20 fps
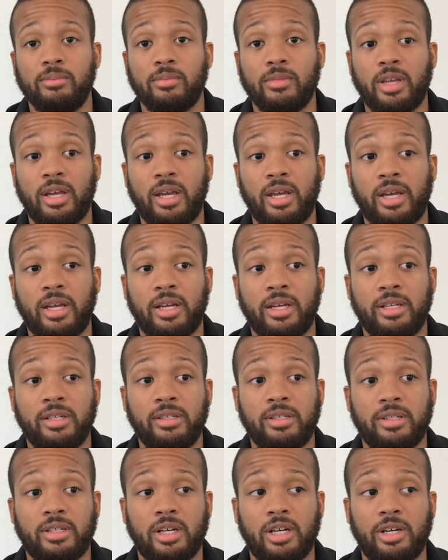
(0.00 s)

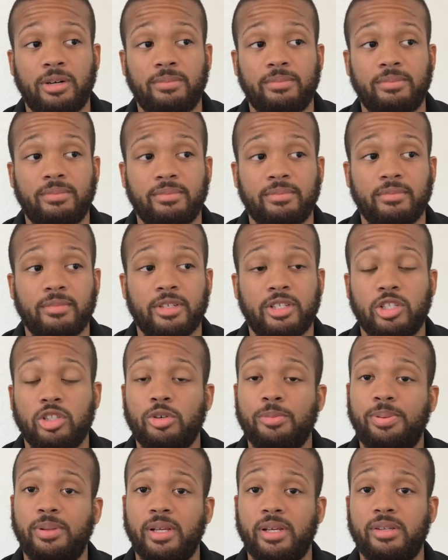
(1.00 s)
And it's a
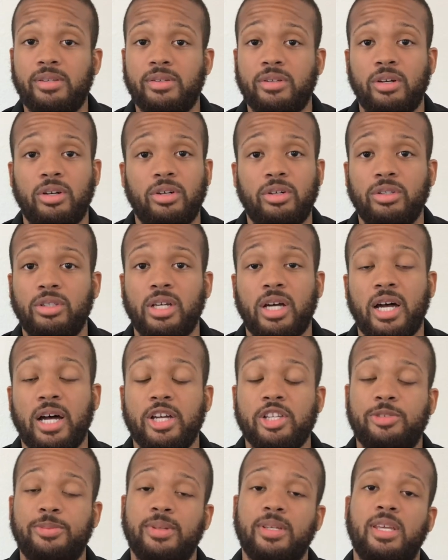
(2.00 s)
little place called the
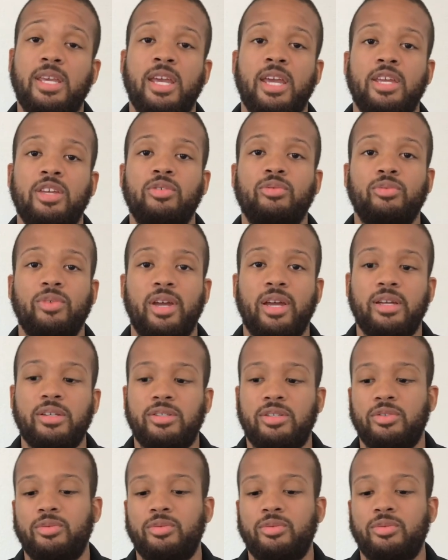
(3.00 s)
Osman Canyon Ranch.